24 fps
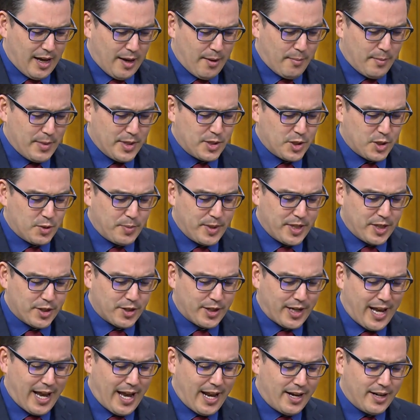Mr. Speaker,
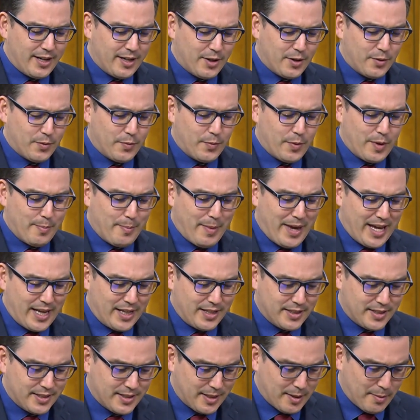Canada
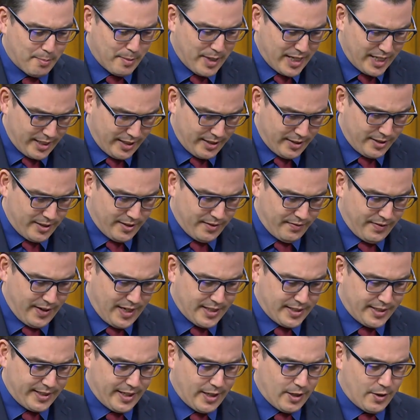remains committed to
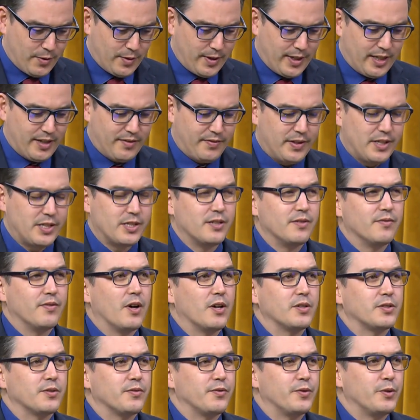phasing out inefficient
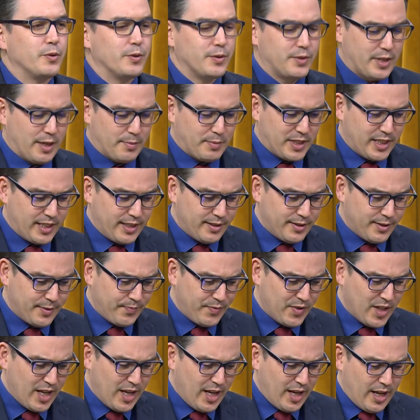fossil fuel subsidies.
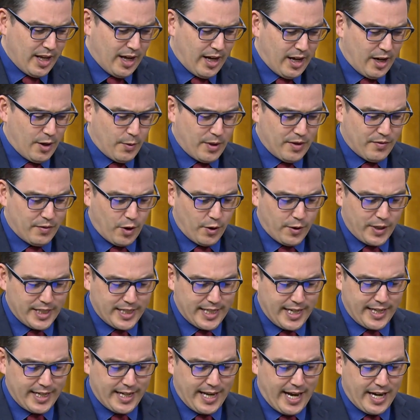We have already
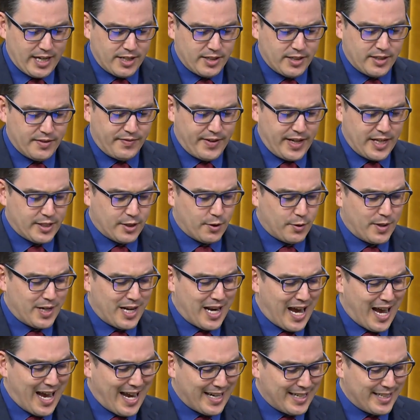taken action to phase out
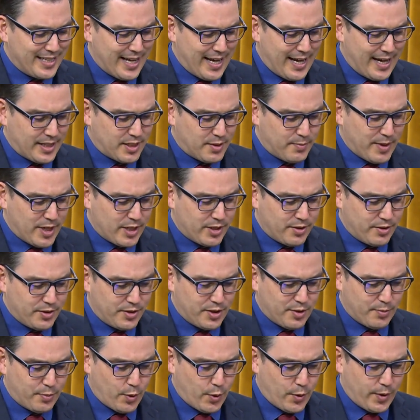9 tax measures
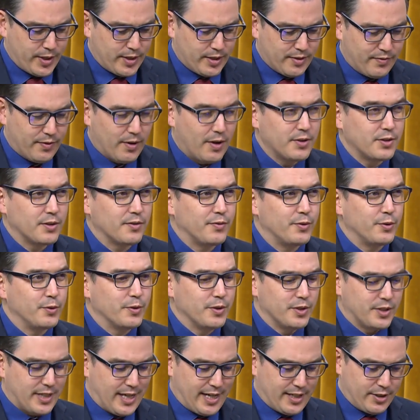supporting the fossil fuel
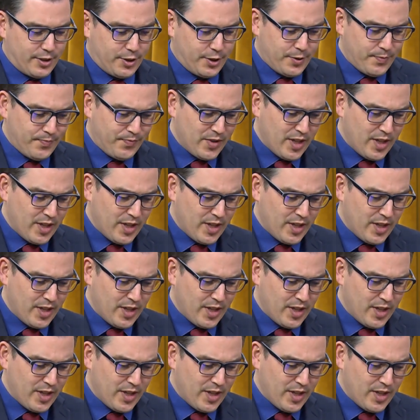sector.